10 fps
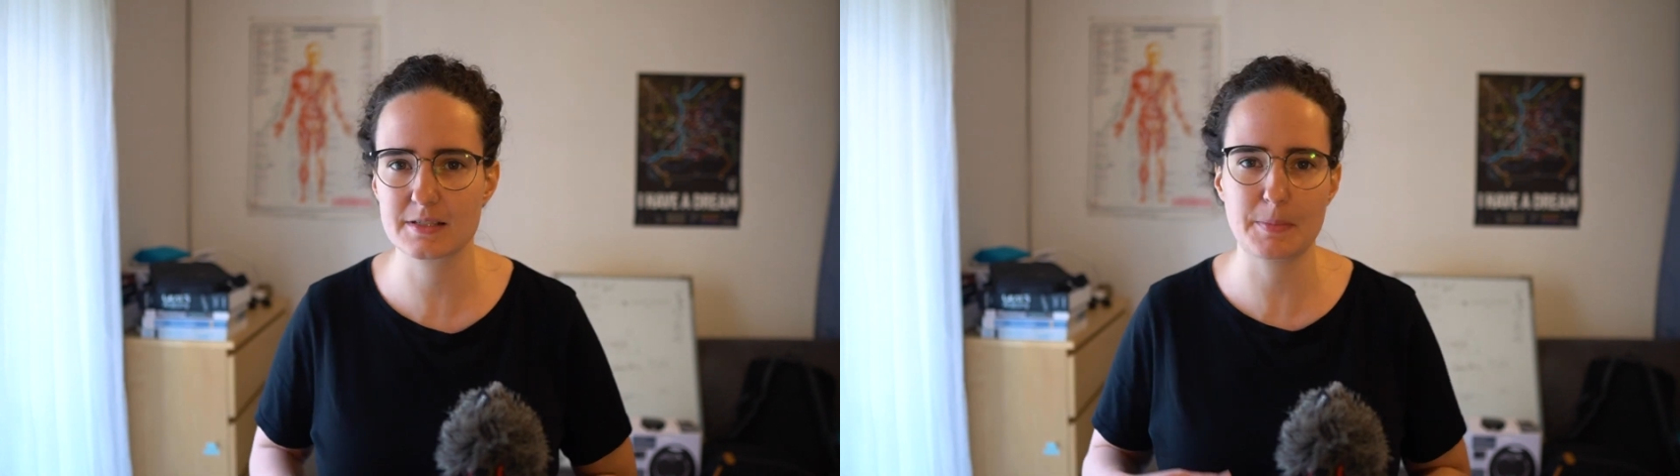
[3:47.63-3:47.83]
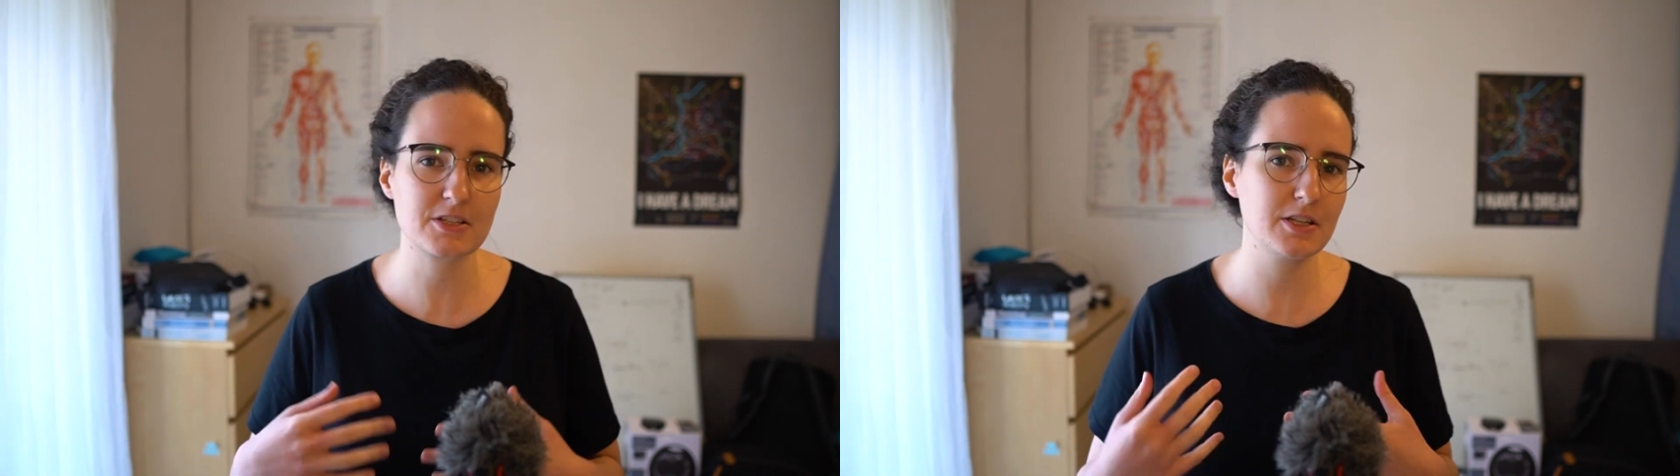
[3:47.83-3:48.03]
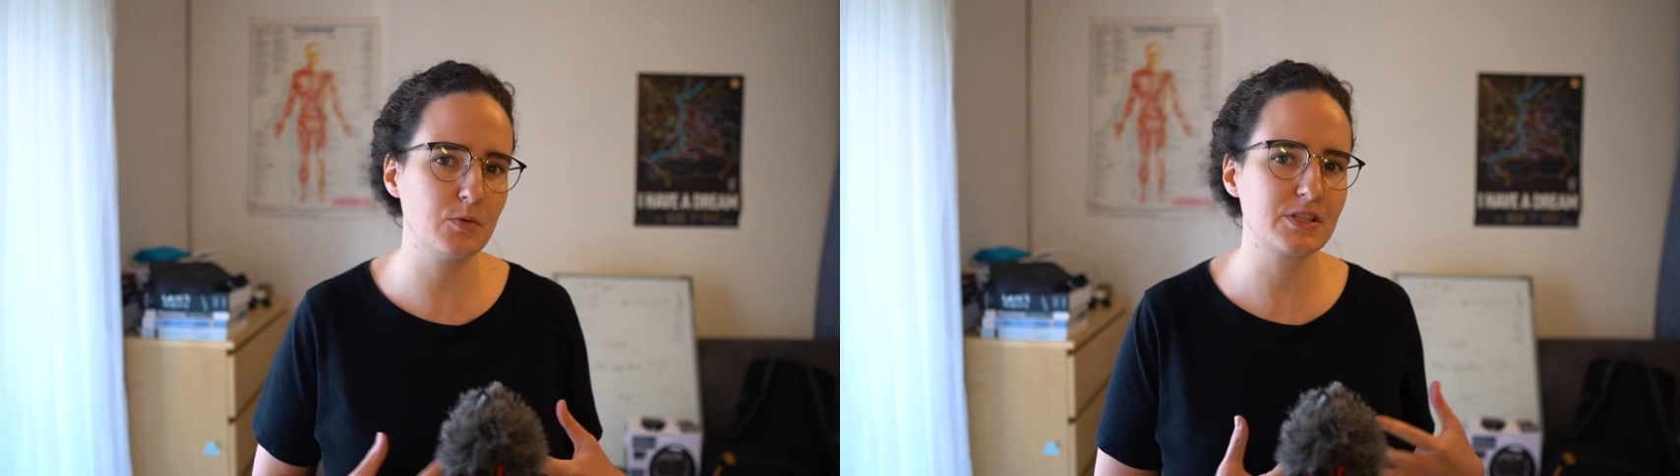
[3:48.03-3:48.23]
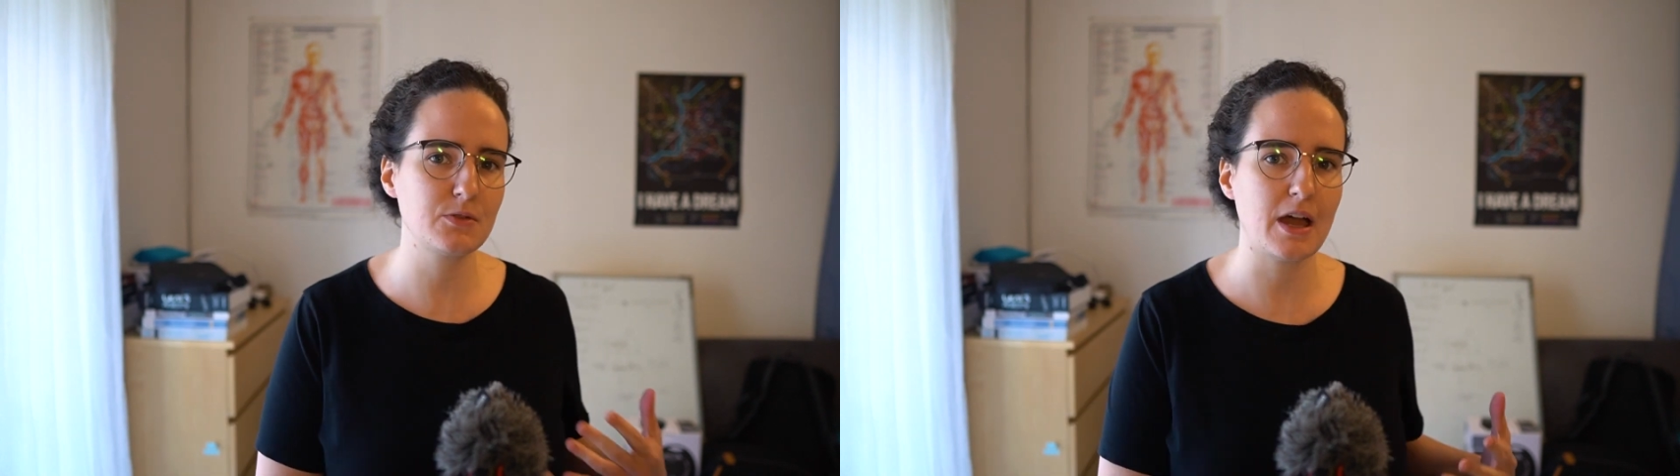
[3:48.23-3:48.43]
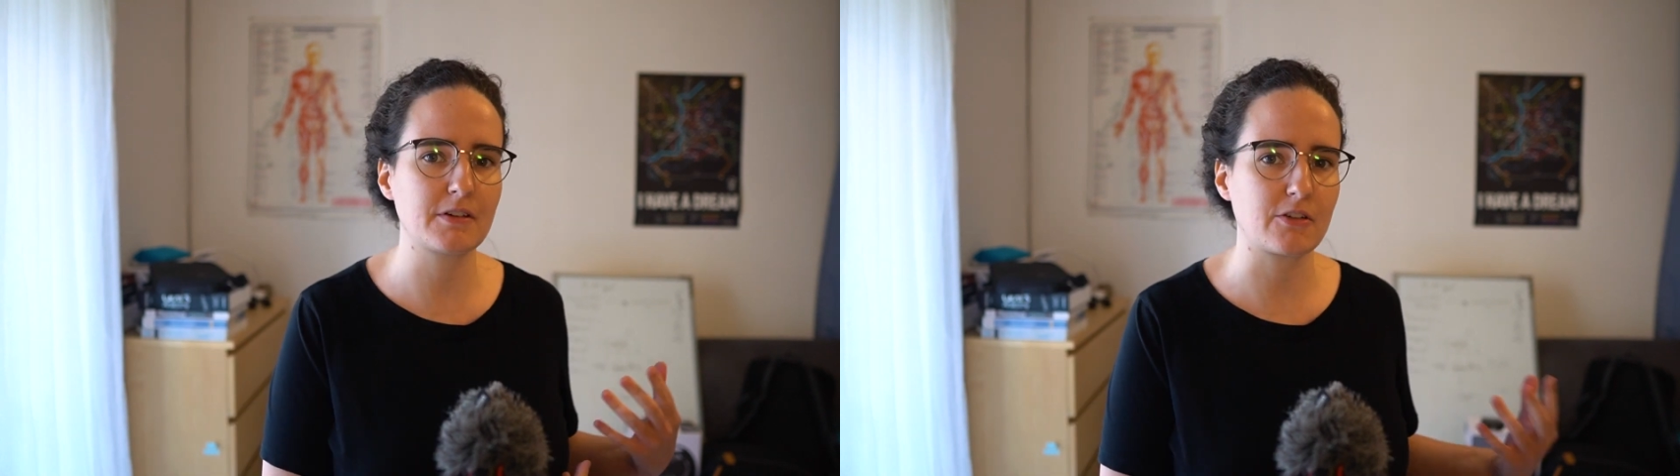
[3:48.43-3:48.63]
especially once
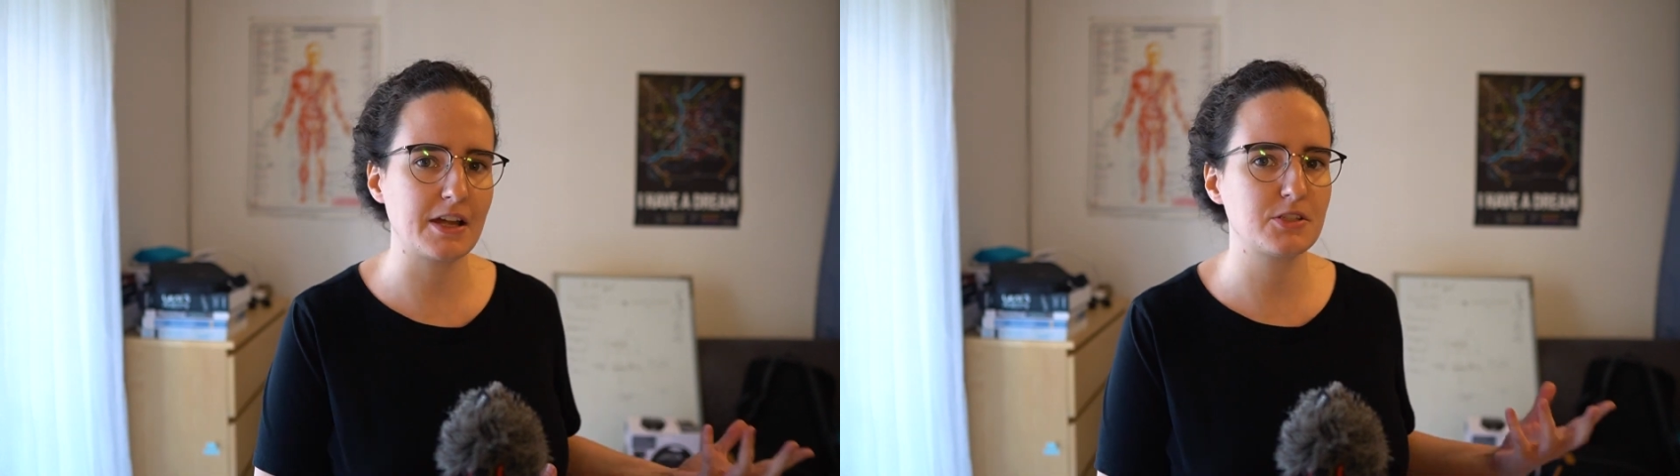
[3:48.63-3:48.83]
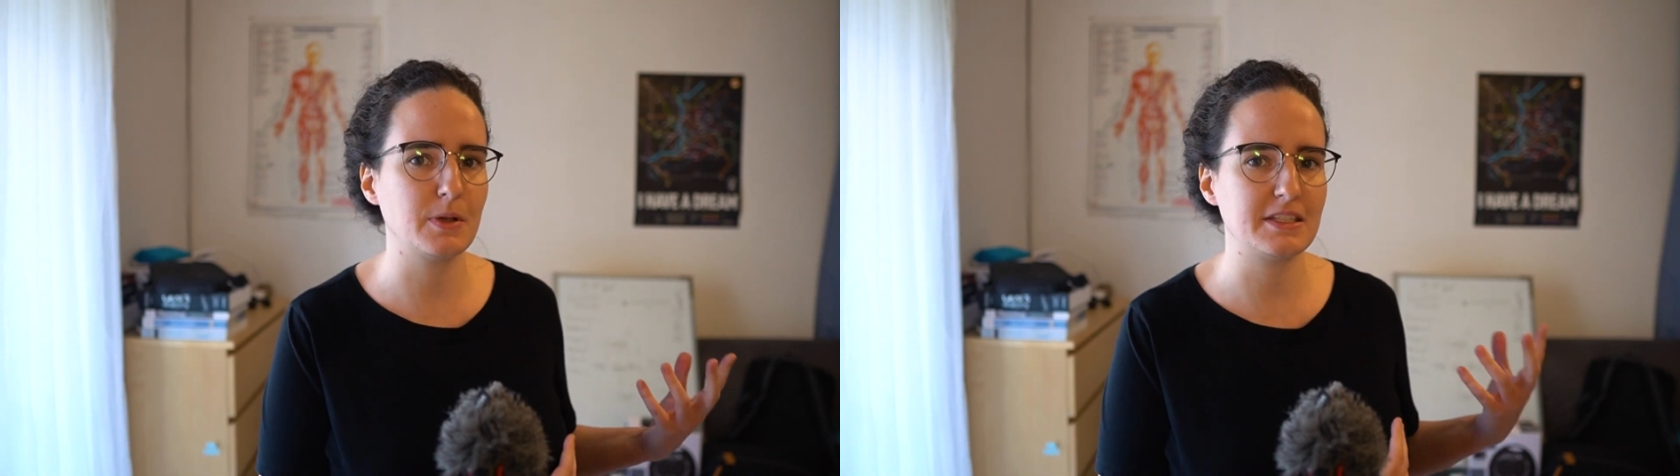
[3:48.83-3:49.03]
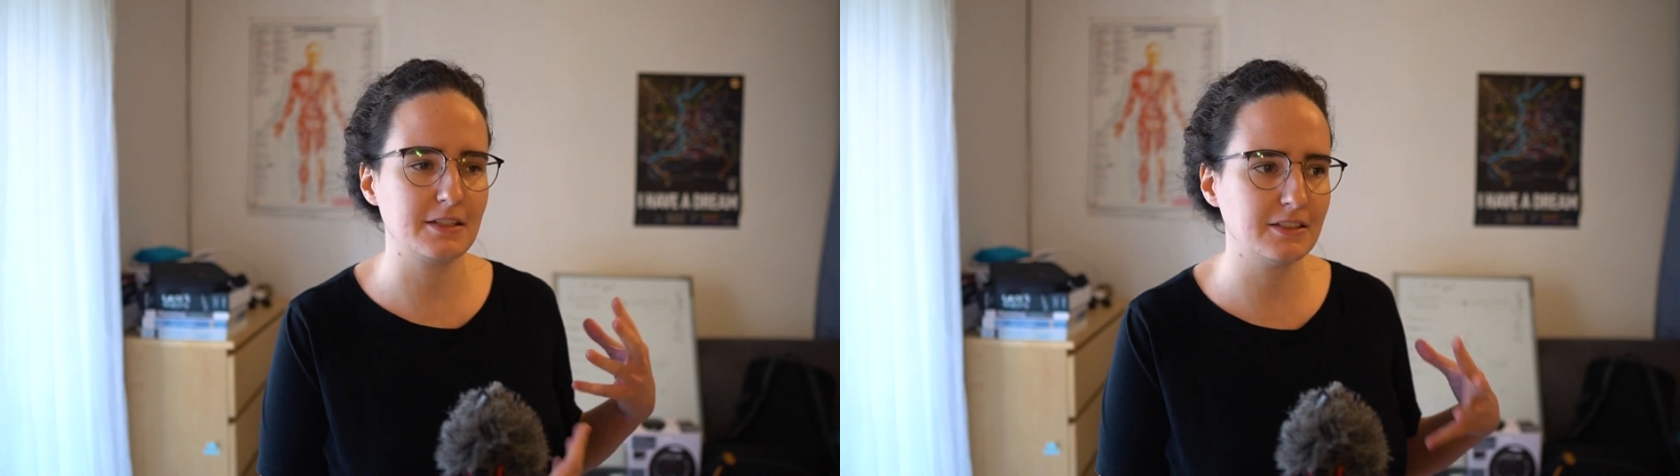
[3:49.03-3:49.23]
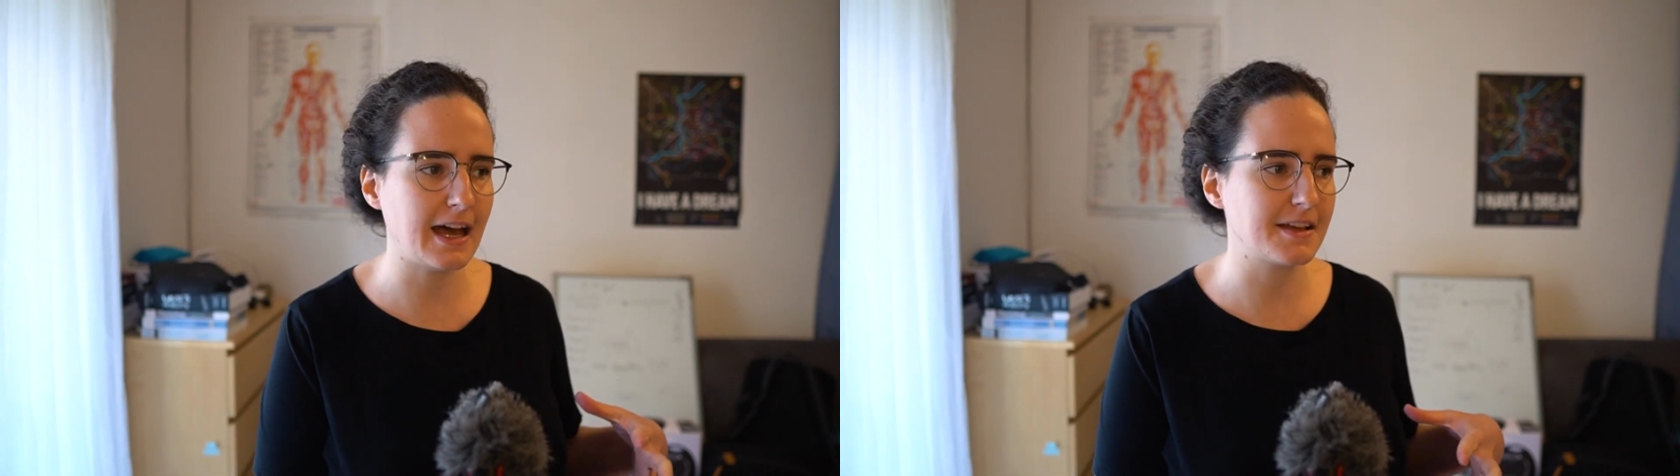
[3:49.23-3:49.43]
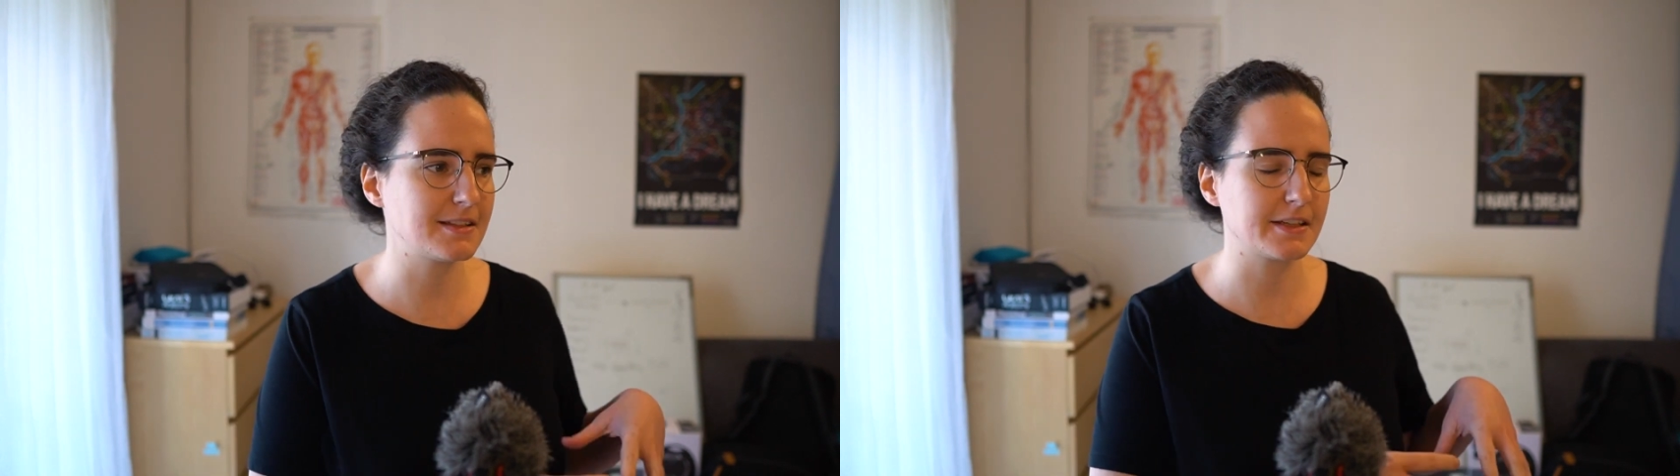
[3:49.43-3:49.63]
you have a graduating
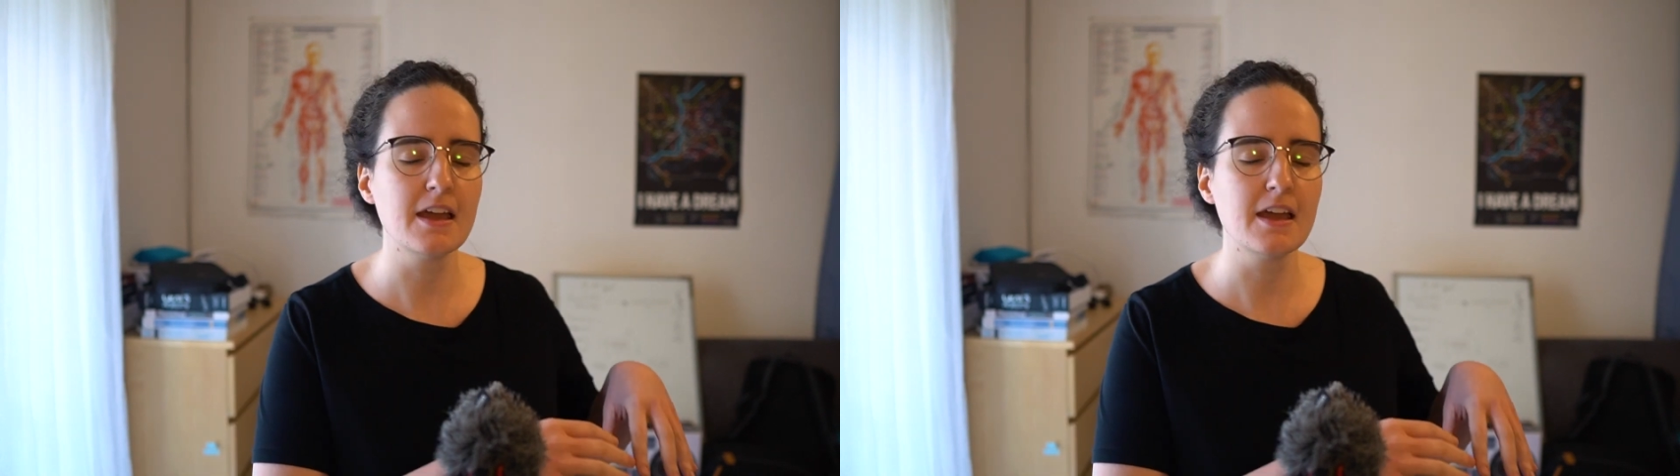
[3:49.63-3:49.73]
class,